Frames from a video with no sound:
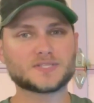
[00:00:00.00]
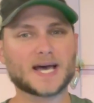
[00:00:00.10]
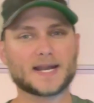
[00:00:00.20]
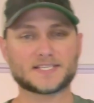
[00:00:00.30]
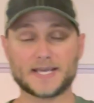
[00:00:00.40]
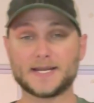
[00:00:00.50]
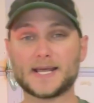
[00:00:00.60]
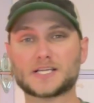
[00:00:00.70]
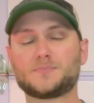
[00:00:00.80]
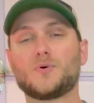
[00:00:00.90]
that as an
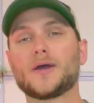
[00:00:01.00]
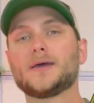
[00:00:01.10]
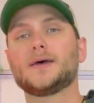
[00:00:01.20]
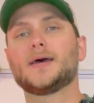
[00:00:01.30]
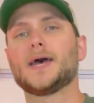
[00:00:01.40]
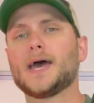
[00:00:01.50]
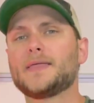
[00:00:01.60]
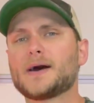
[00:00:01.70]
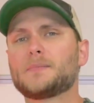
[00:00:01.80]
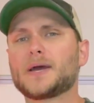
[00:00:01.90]
index point,
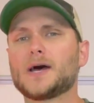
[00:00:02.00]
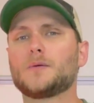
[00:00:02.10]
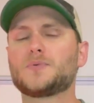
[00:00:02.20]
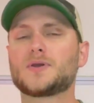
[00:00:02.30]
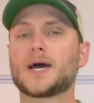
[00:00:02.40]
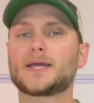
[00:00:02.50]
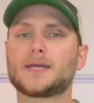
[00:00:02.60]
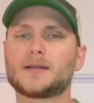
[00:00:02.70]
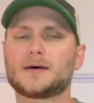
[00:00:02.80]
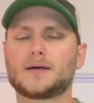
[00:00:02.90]
and that might help you kind of
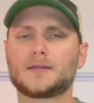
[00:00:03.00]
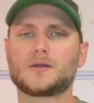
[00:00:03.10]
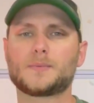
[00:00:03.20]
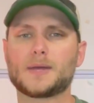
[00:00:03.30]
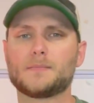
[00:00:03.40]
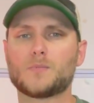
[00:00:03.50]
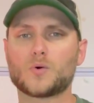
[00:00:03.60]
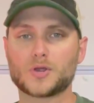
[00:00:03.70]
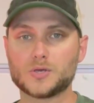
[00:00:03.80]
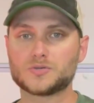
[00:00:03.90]
get a little bit
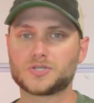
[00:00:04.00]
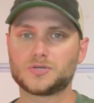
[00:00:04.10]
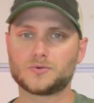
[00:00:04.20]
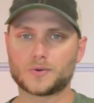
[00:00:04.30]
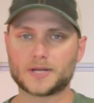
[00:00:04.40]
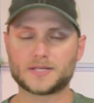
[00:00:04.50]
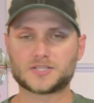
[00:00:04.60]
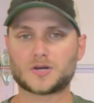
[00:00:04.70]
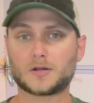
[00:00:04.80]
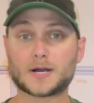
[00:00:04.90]
more used to running
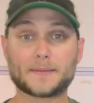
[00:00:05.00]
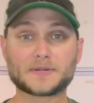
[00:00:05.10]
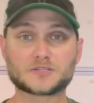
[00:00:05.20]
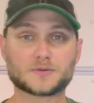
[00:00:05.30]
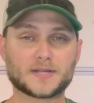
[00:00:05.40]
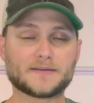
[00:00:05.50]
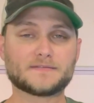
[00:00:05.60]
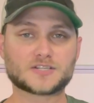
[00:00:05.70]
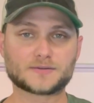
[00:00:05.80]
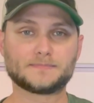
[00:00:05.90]
these taller optics with night
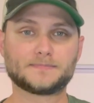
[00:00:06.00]
vision.